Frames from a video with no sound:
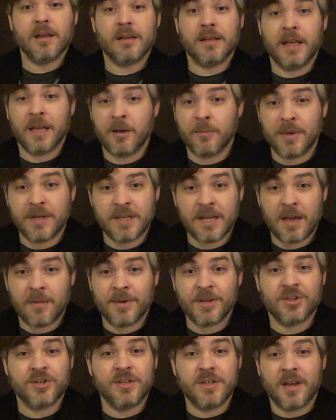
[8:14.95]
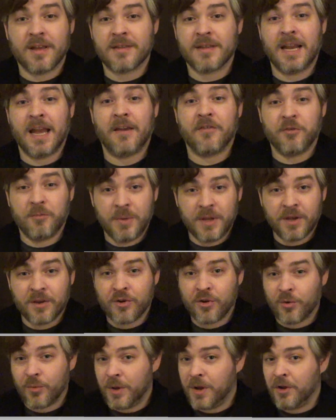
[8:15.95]
Ligament damage doesn't have to be a
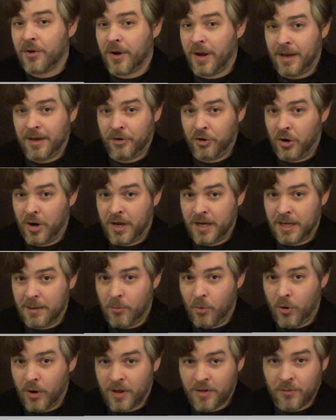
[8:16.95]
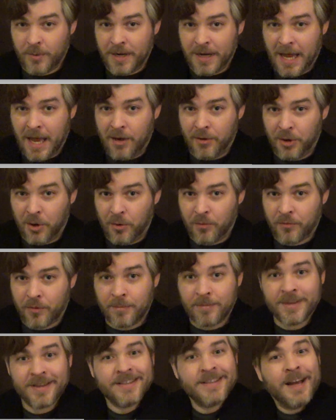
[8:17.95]
career ender anymore, as we now know
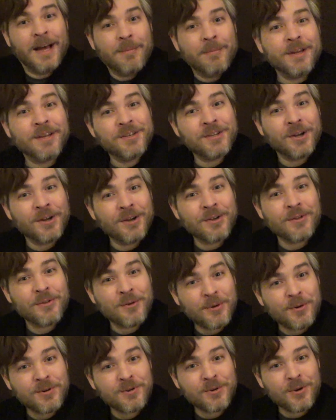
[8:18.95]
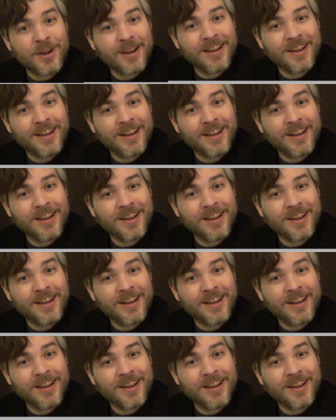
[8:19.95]
from the Tommy John surgery.